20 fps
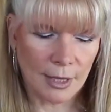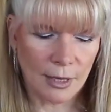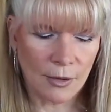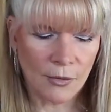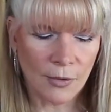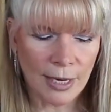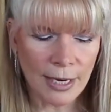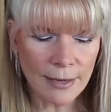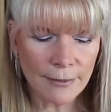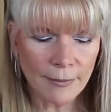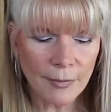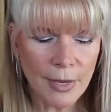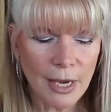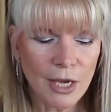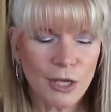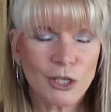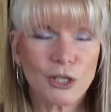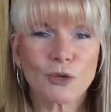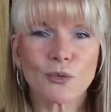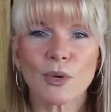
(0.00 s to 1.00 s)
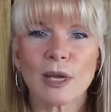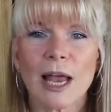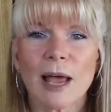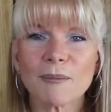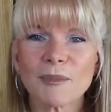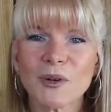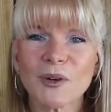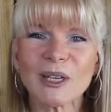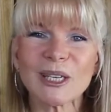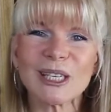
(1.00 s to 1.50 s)
All right, so what
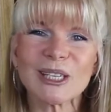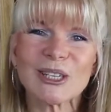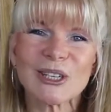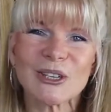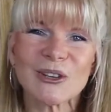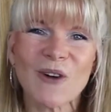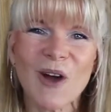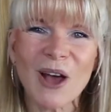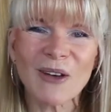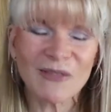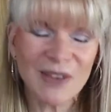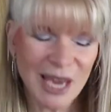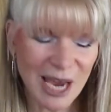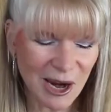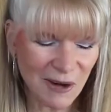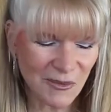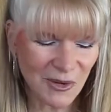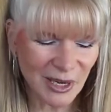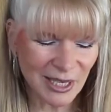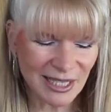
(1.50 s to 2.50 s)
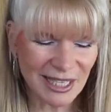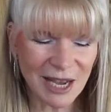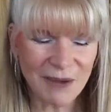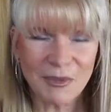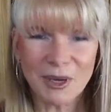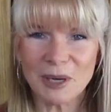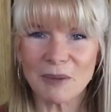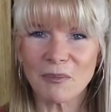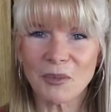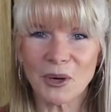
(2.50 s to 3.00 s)
I'm going to do off camera is I'm
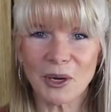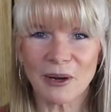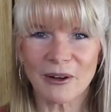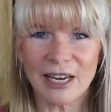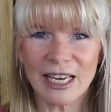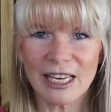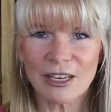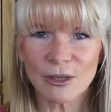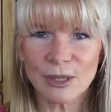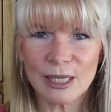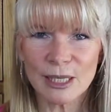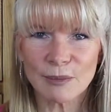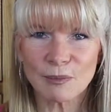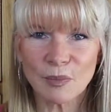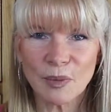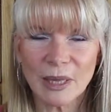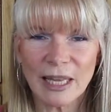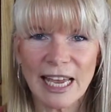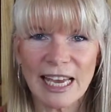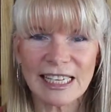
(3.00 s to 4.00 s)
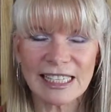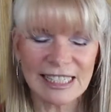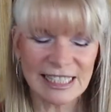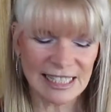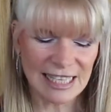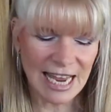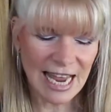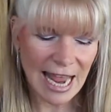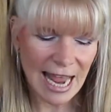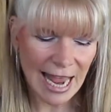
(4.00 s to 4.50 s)
going to put our ears in
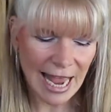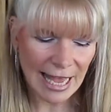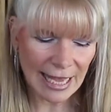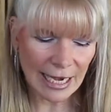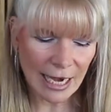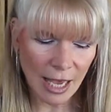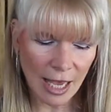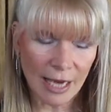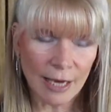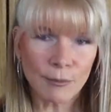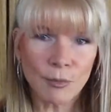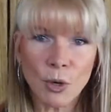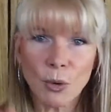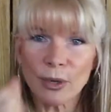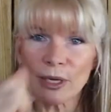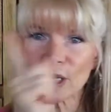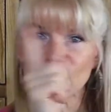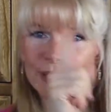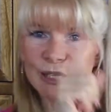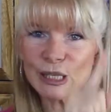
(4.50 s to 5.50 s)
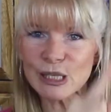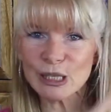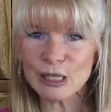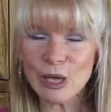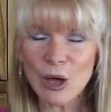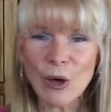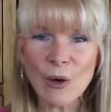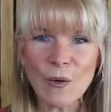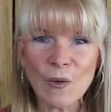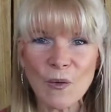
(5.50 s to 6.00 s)
place, and I'm going to
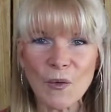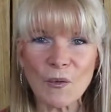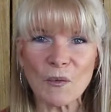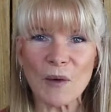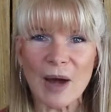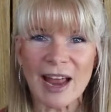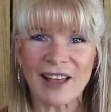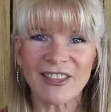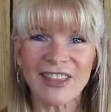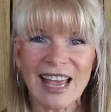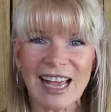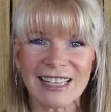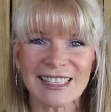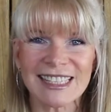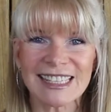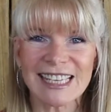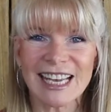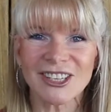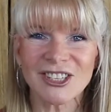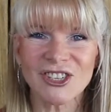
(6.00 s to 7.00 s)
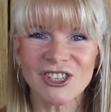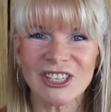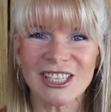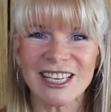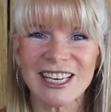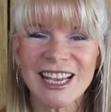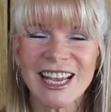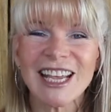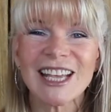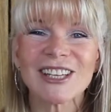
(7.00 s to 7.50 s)
sew around that
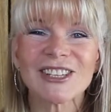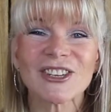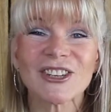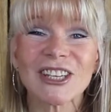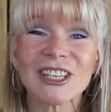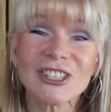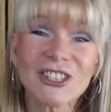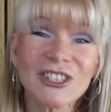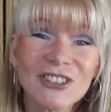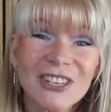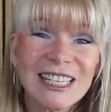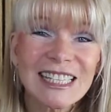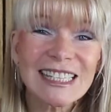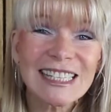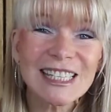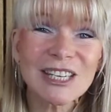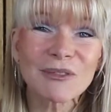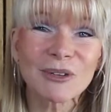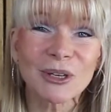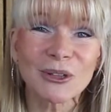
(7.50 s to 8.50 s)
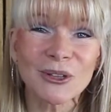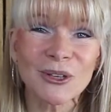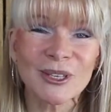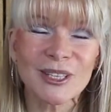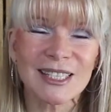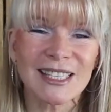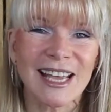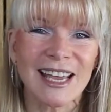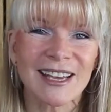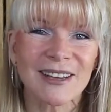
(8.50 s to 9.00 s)
section so that you can see what it
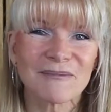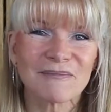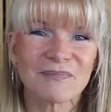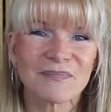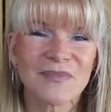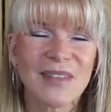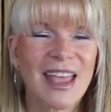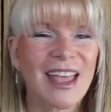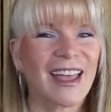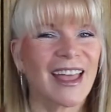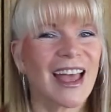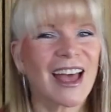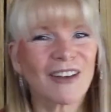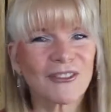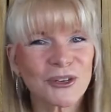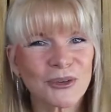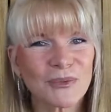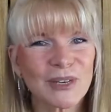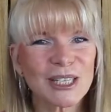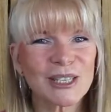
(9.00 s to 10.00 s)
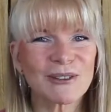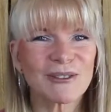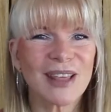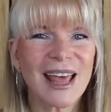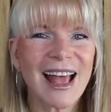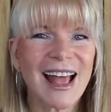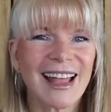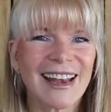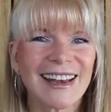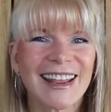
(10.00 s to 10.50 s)
looks like. After we do
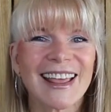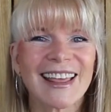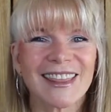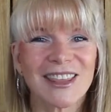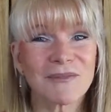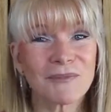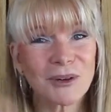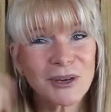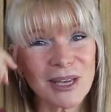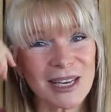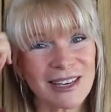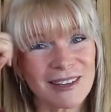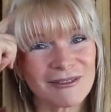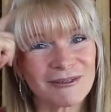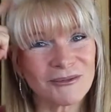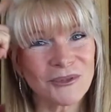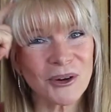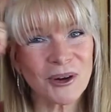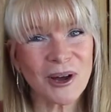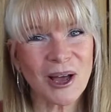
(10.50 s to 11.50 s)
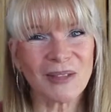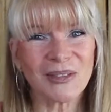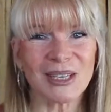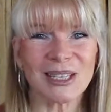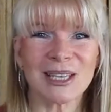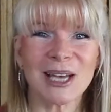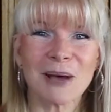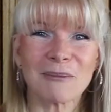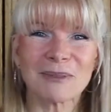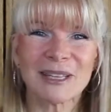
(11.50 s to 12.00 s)
that, then we're going to work on the
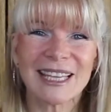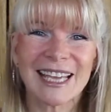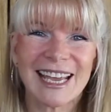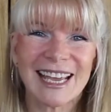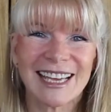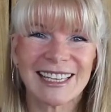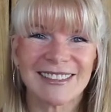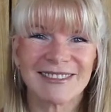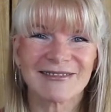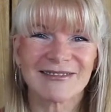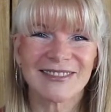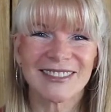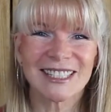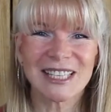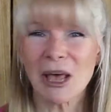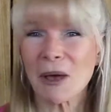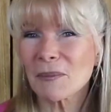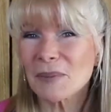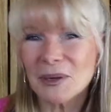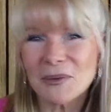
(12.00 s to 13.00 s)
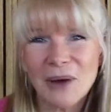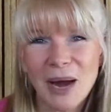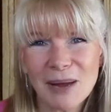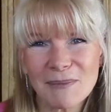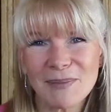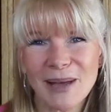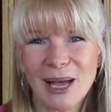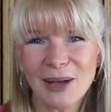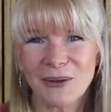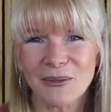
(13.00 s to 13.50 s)
top of the head. So I'll be
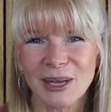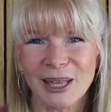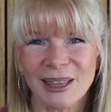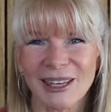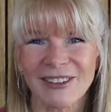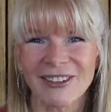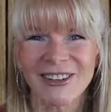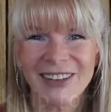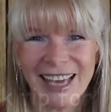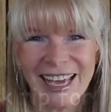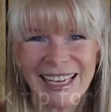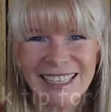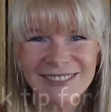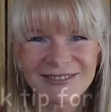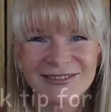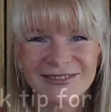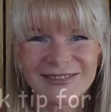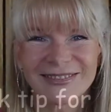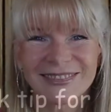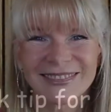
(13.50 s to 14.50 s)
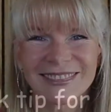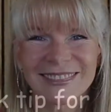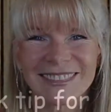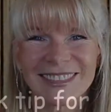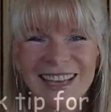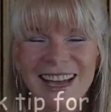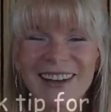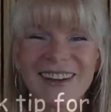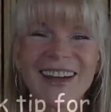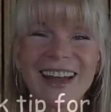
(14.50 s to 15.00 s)
right back with you, okay?
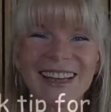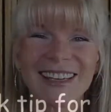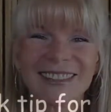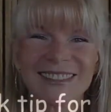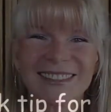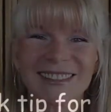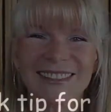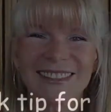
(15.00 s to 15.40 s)
All right,